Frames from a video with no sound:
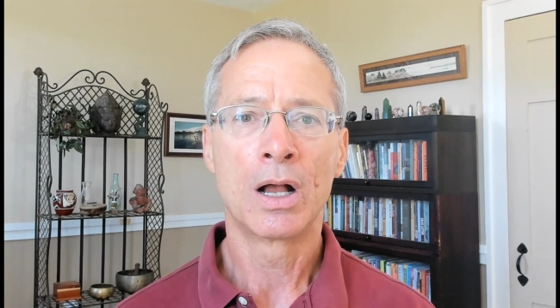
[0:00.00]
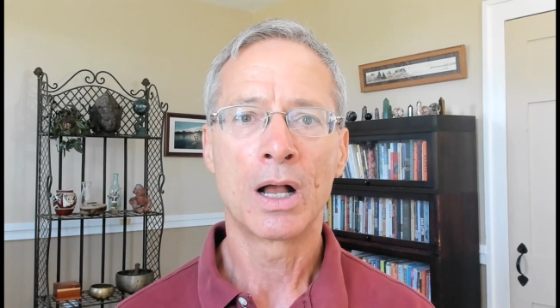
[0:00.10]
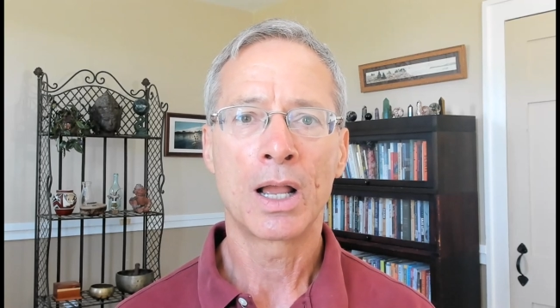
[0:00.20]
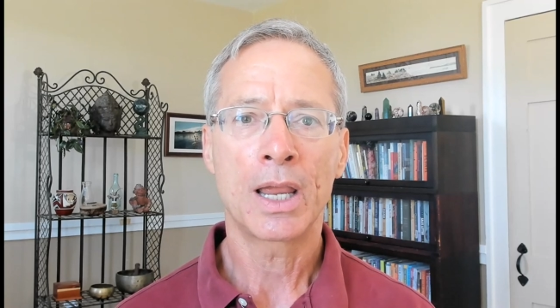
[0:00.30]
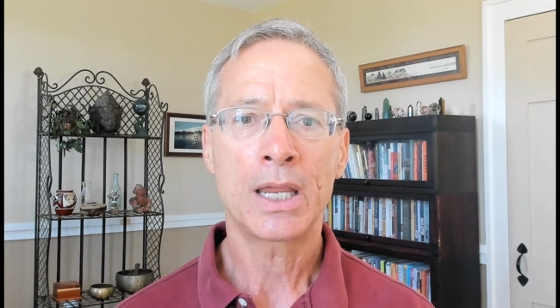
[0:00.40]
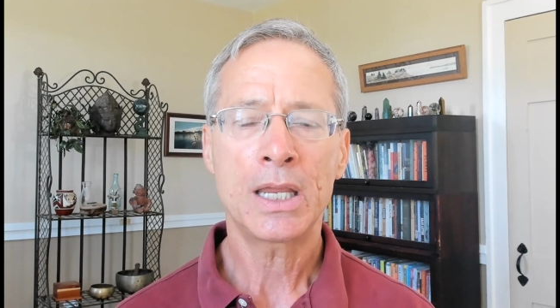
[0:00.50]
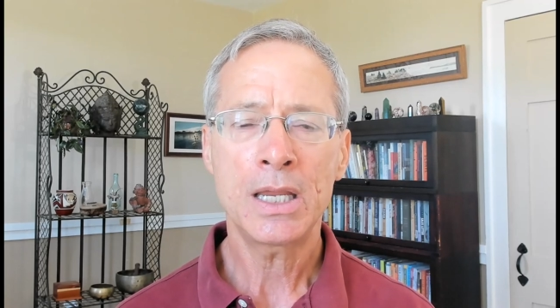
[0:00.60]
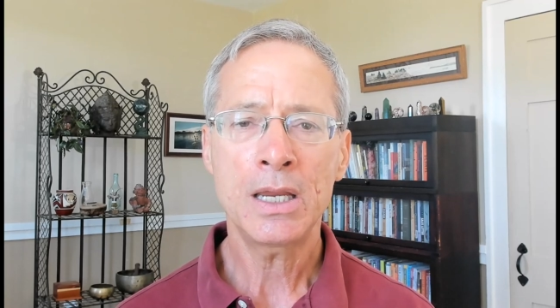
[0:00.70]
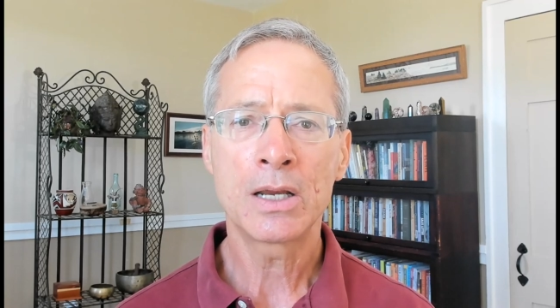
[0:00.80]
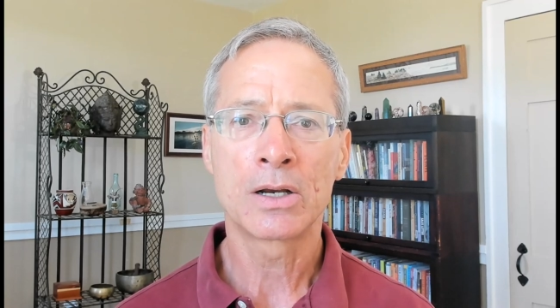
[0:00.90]

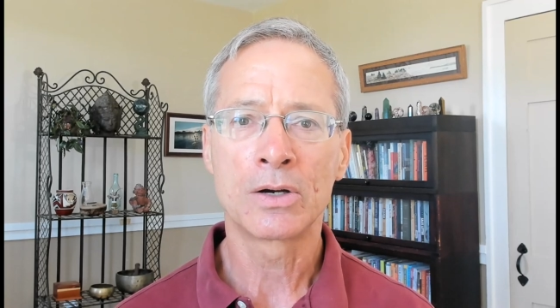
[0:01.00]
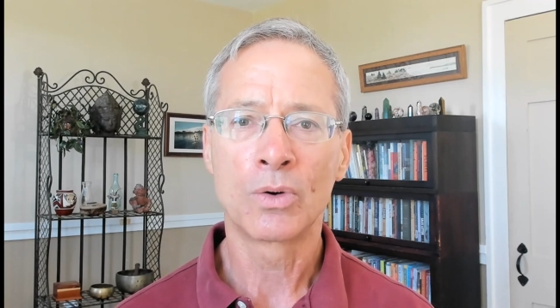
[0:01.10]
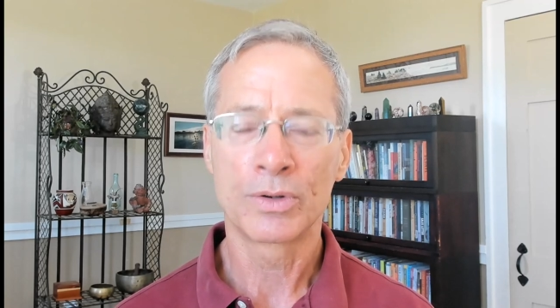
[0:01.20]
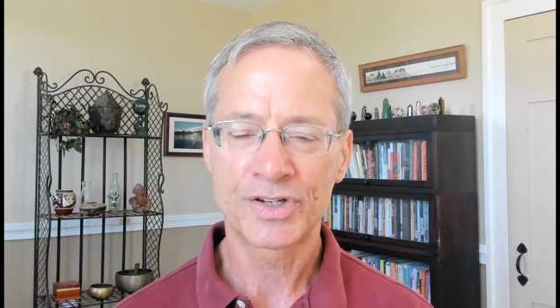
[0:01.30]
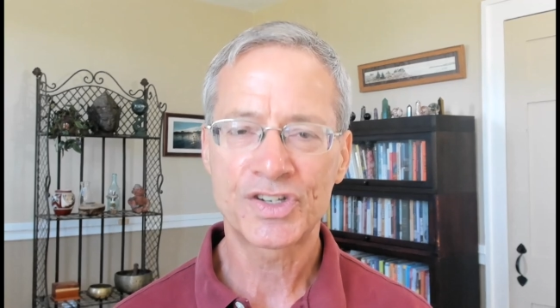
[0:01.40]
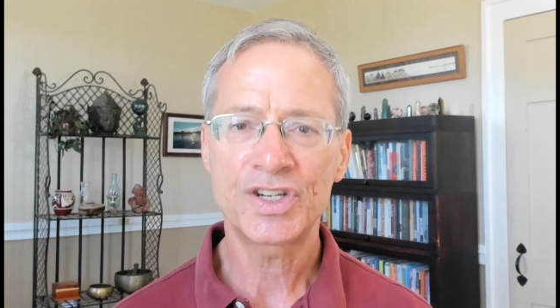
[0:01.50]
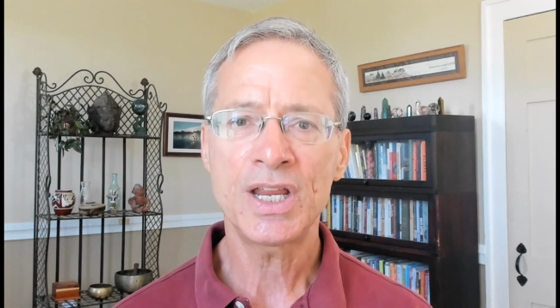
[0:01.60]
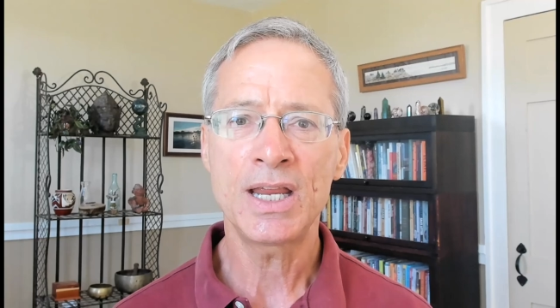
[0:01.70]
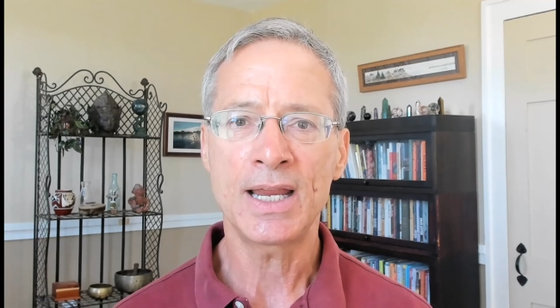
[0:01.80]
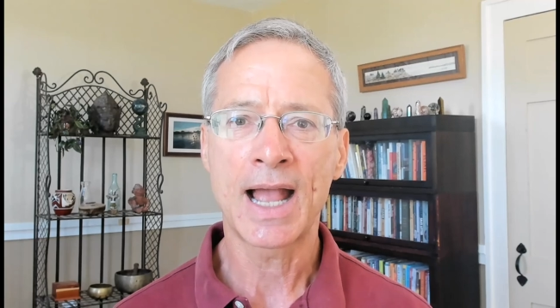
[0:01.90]
hear or
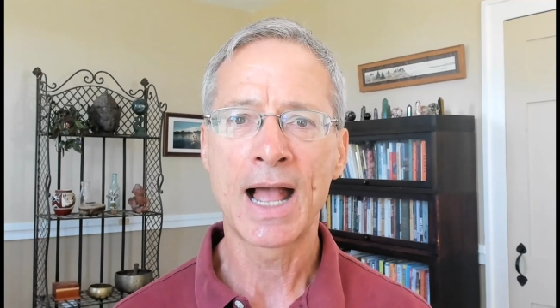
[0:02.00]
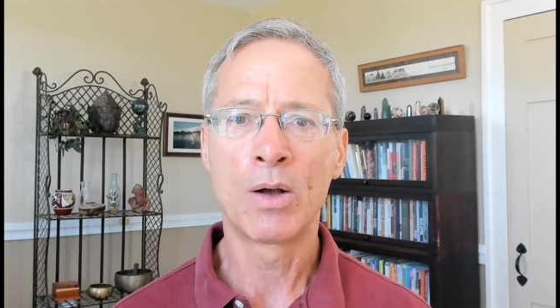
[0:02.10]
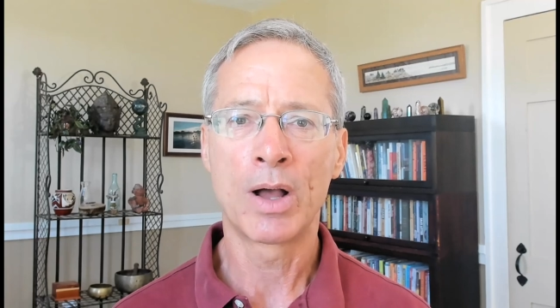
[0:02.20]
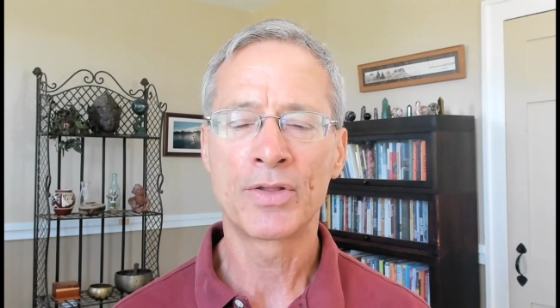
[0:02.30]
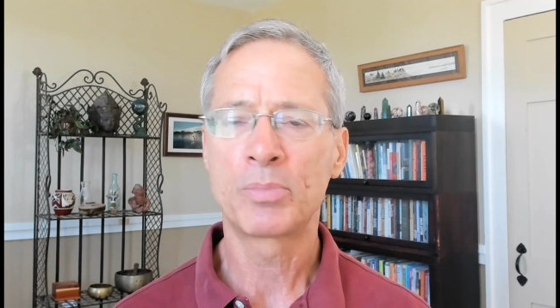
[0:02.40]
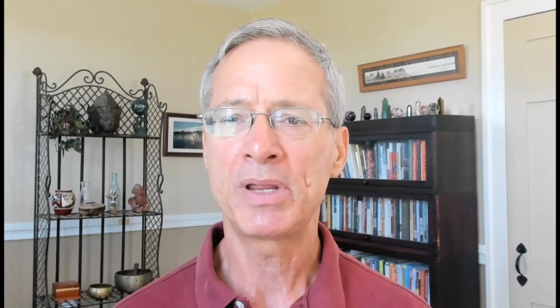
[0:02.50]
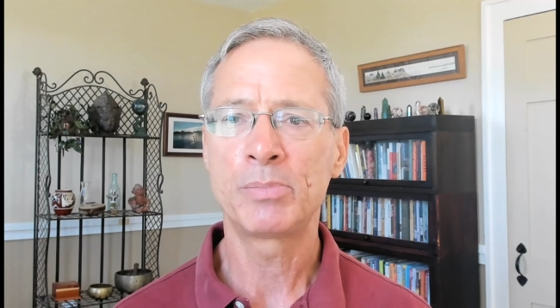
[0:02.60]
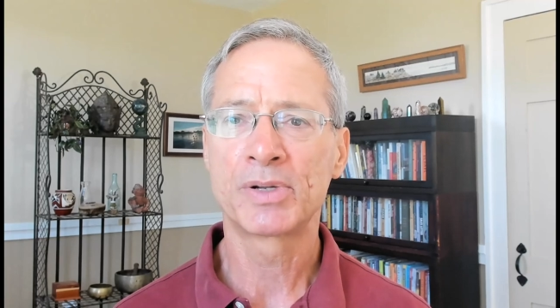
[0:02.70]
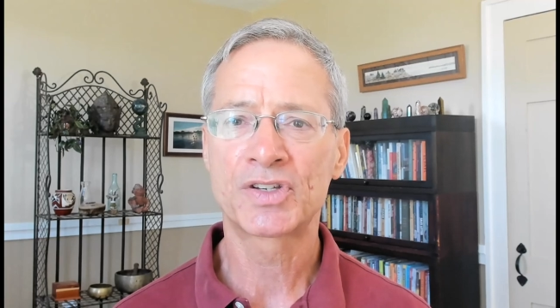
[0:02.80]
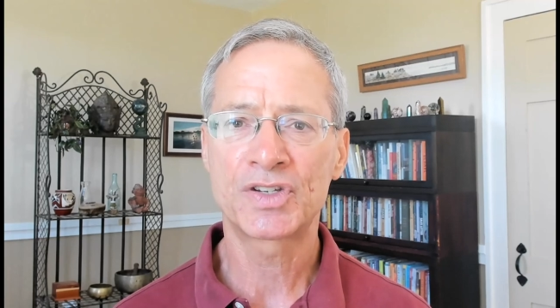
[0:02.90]
see how other
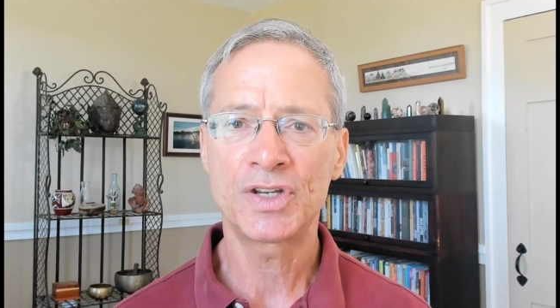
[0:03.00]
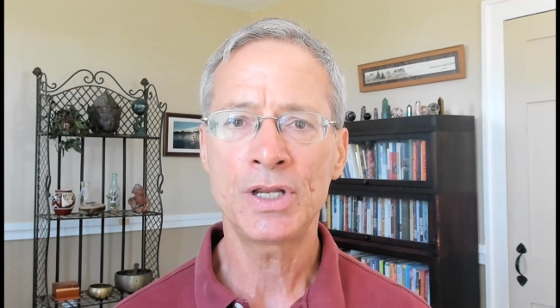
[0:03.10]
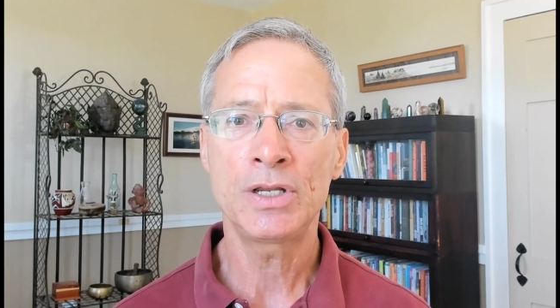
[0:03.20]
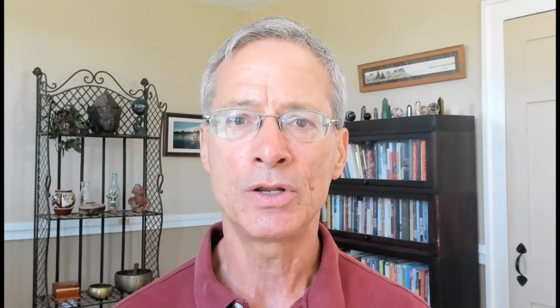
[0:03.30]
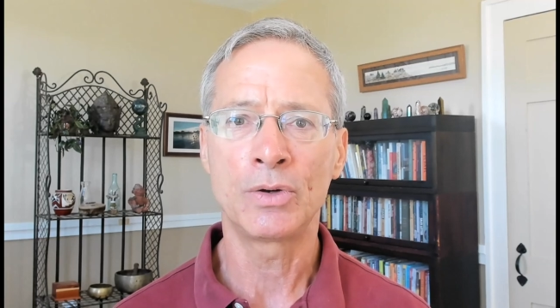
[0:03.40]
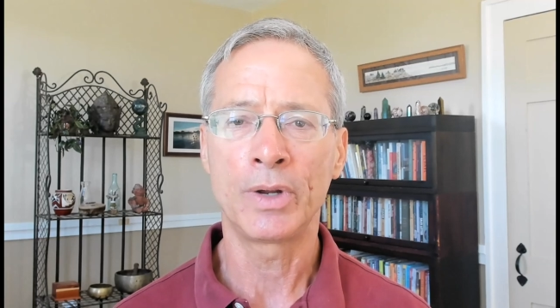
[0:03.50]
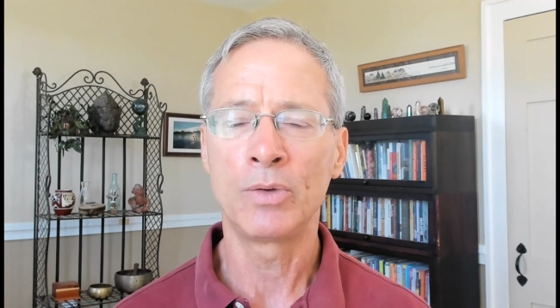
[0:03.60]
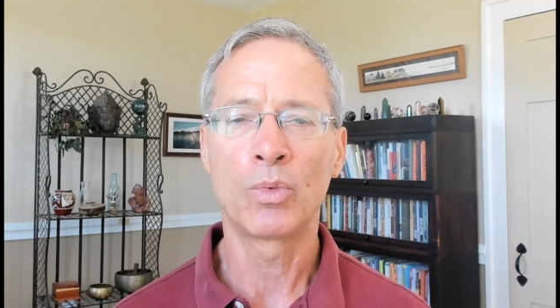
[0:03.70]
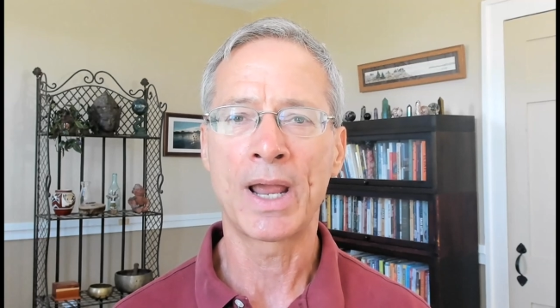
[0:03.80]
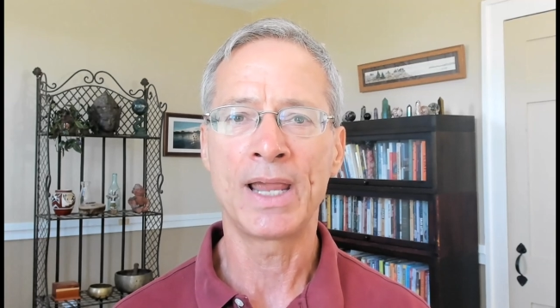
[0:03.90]
people see you
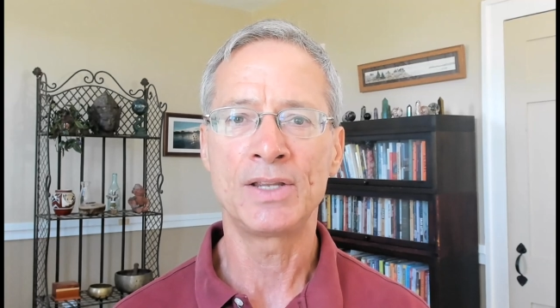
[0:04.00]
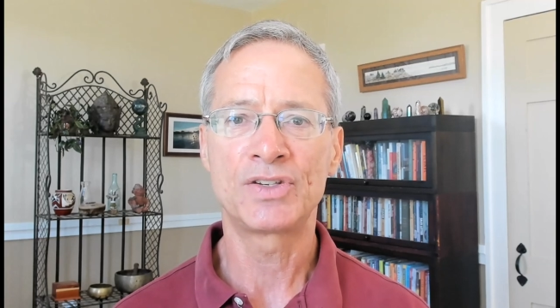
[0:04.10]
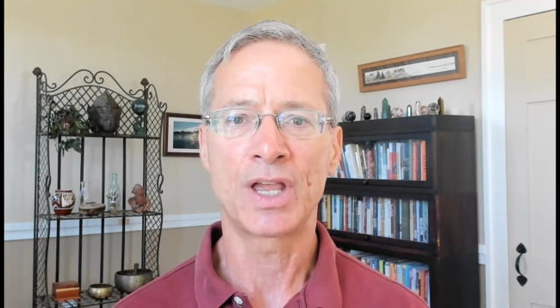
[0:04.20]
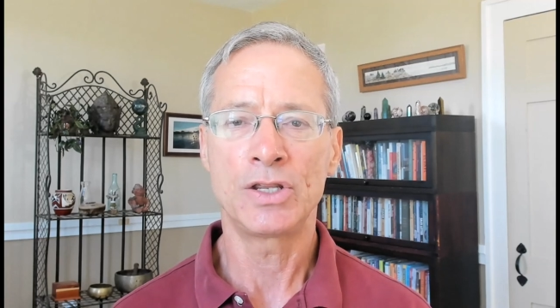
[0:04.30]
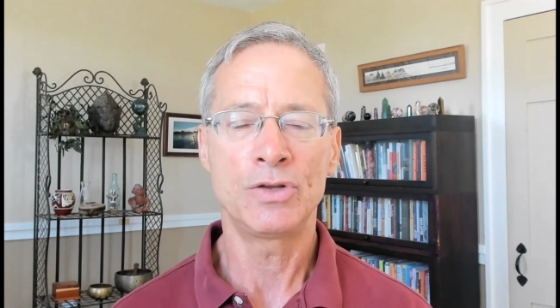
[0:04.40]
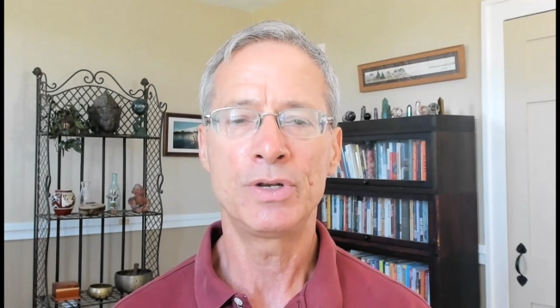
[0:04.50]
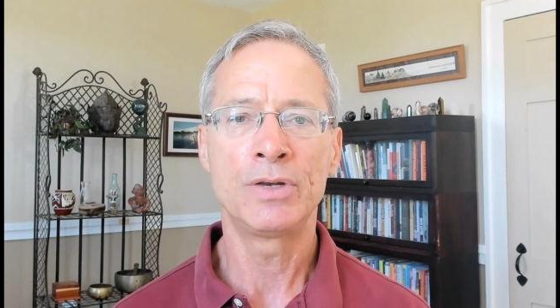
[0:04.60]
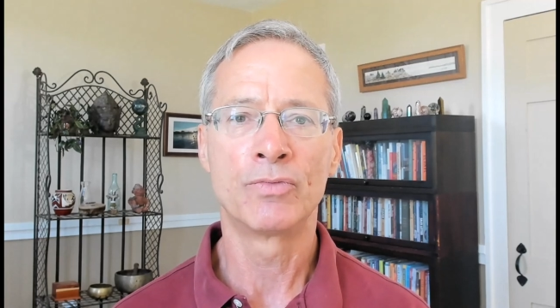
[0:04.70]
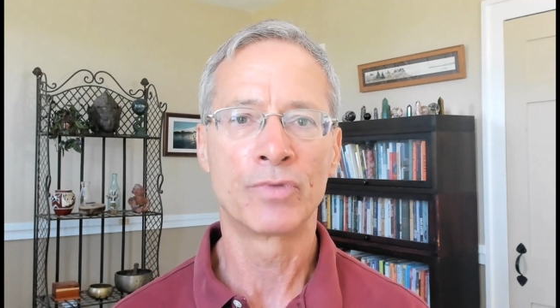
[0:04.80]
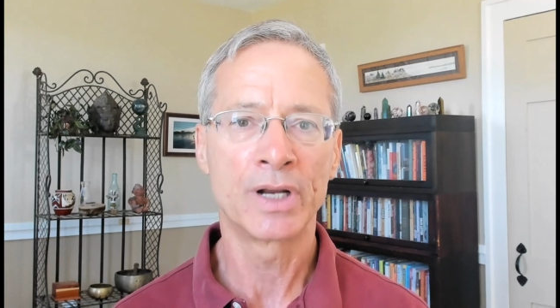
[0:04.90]
in ways that you
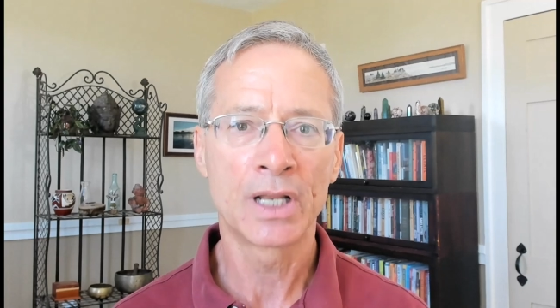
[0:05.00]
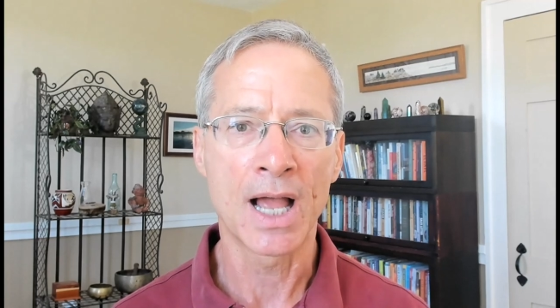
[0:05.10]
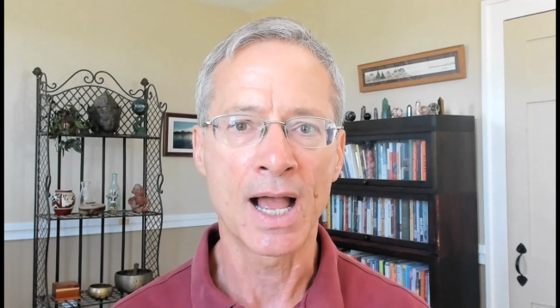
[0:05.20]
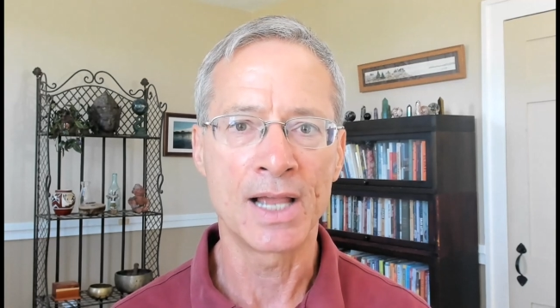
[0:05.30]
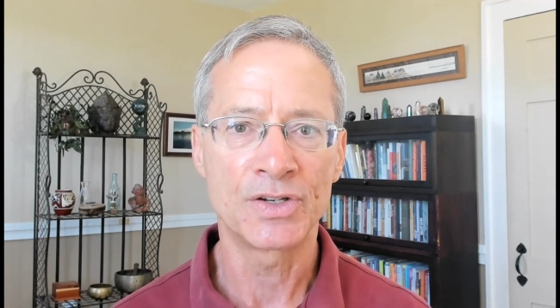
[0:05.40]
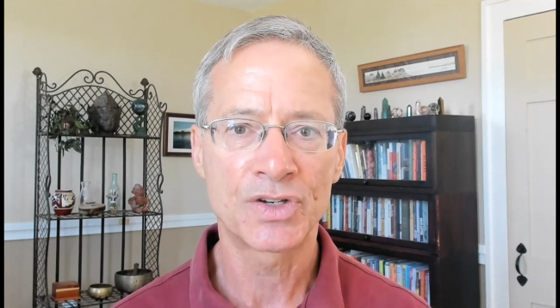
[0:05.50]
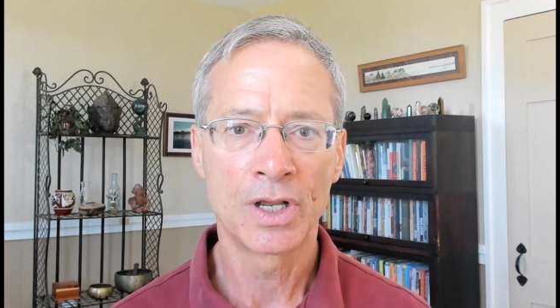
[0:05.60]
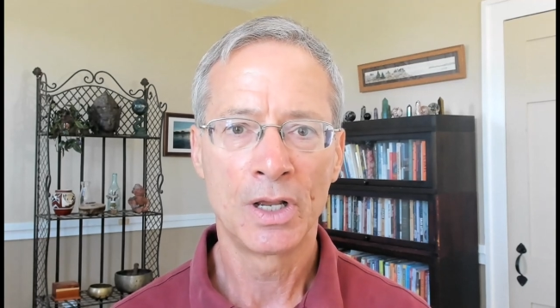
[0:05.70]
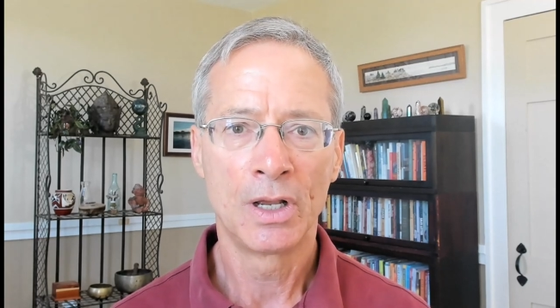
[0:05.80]
didn't realize